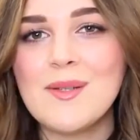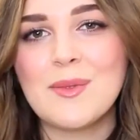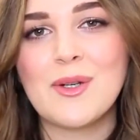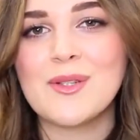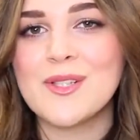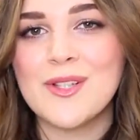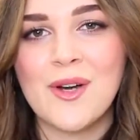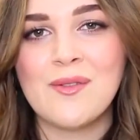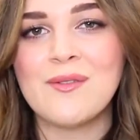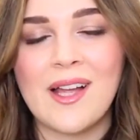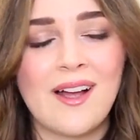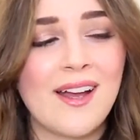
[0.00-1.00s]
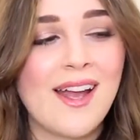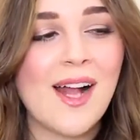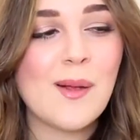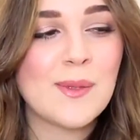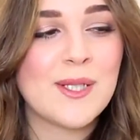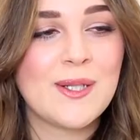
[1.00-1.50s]
lip gloss convert. I
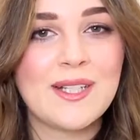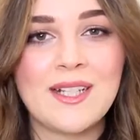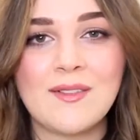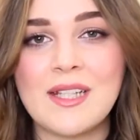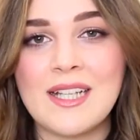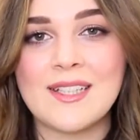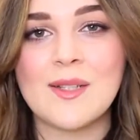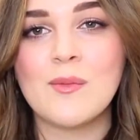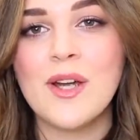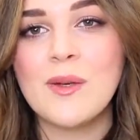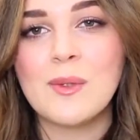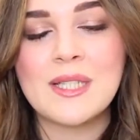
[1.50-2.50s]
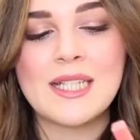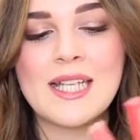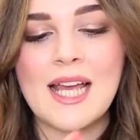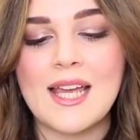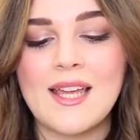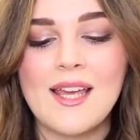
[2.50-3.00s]
absolutely love these. I'm wearing one
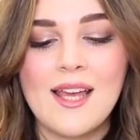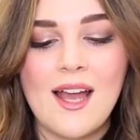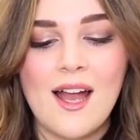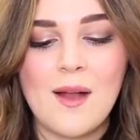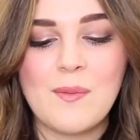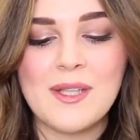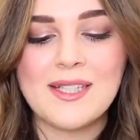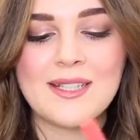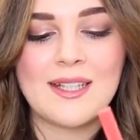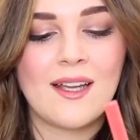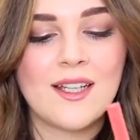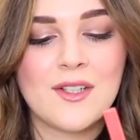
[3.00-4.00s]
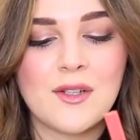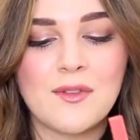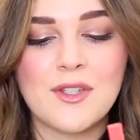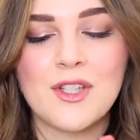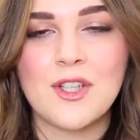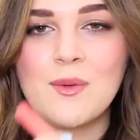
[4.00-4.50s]
today, and this is the lighter
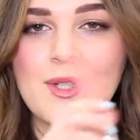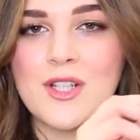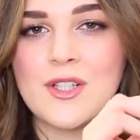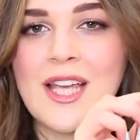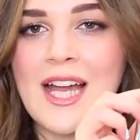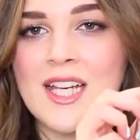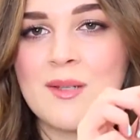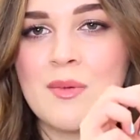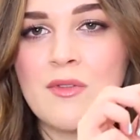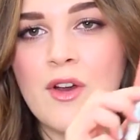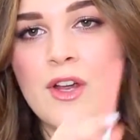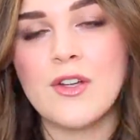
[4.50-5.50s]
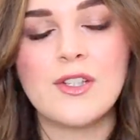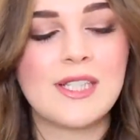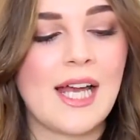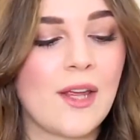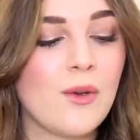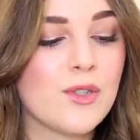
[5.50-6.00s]
of the 2, which is Cashmere
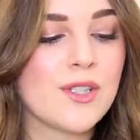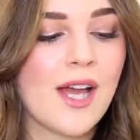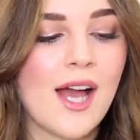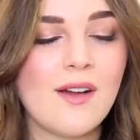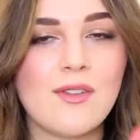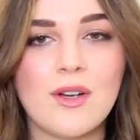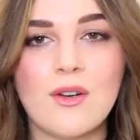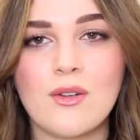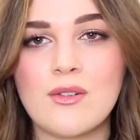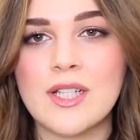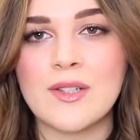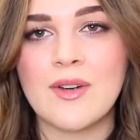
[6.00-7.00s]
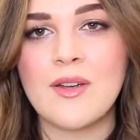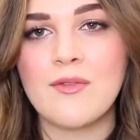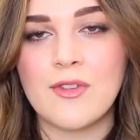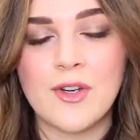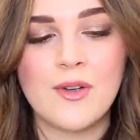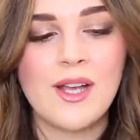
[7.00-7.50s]
Rose, and I also have Glorious
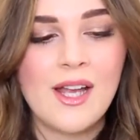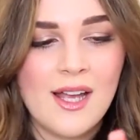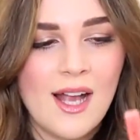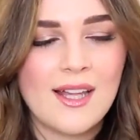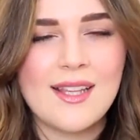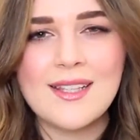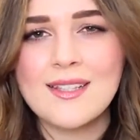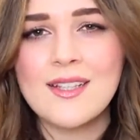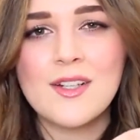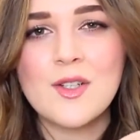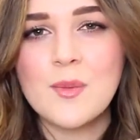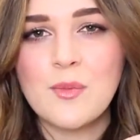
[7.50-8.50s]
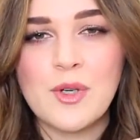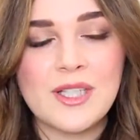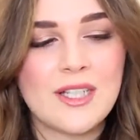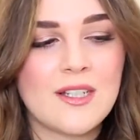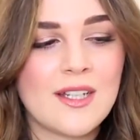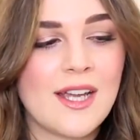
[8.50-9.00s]
Grapefruit, and these are such
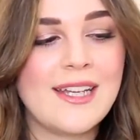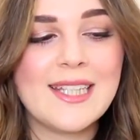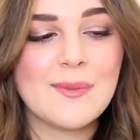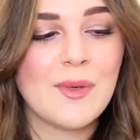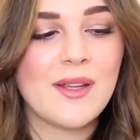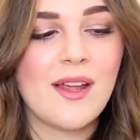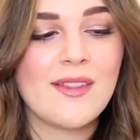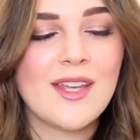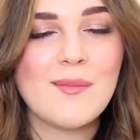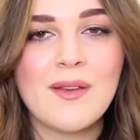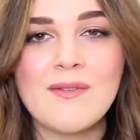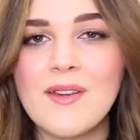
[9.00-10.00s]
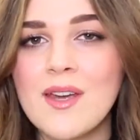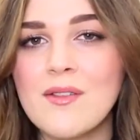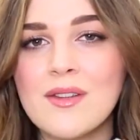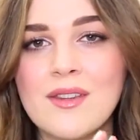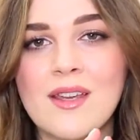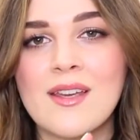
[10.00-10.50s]
pretty shades, but I think my
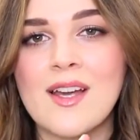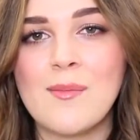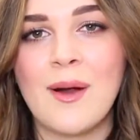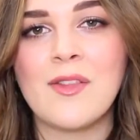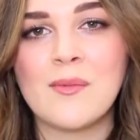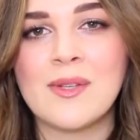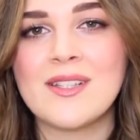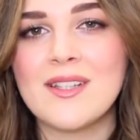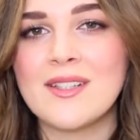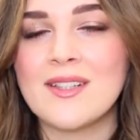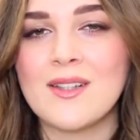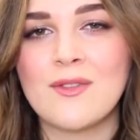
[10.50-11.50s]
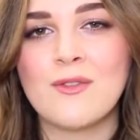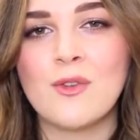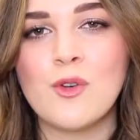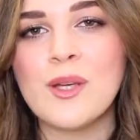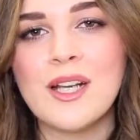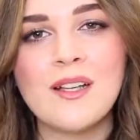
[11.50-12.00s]
favourite thing about them is just the
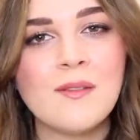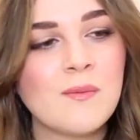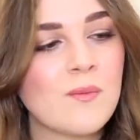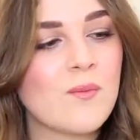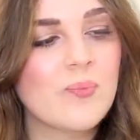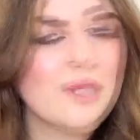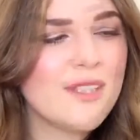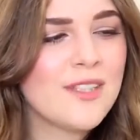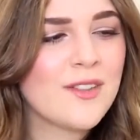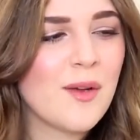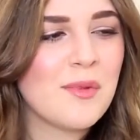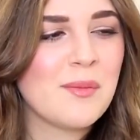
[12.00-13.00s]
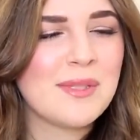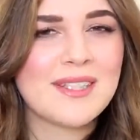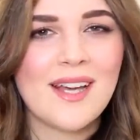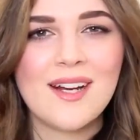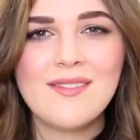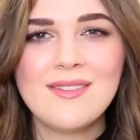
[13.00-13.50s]
formula. I'd almost describe them
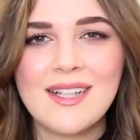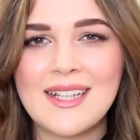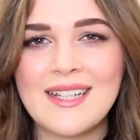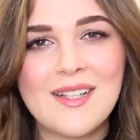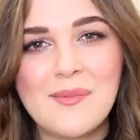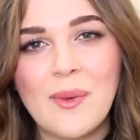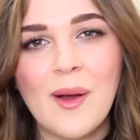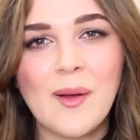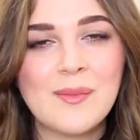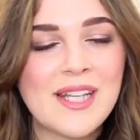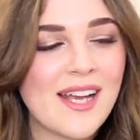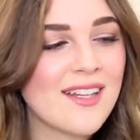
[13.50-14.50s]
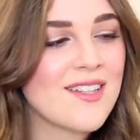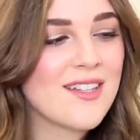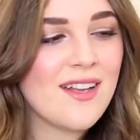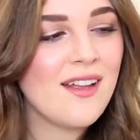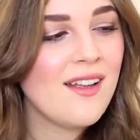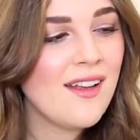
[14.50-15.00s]
as kind of like a lip balm
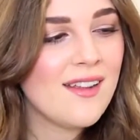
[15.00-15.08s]
texture.